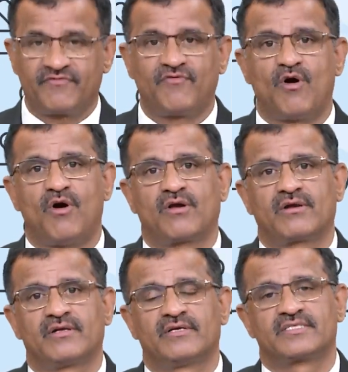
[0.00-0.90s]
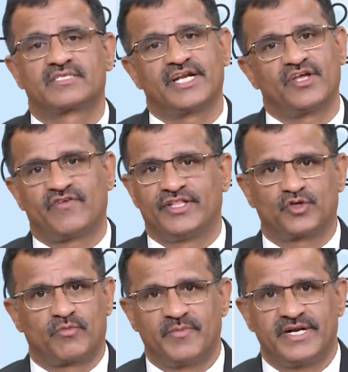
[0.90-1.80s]
for study of
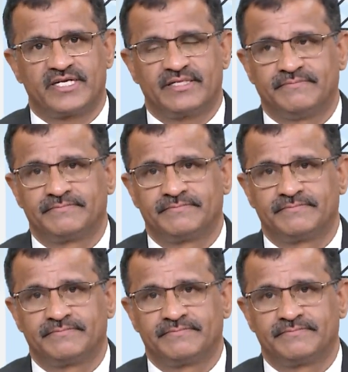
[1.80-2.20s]
anthropometry.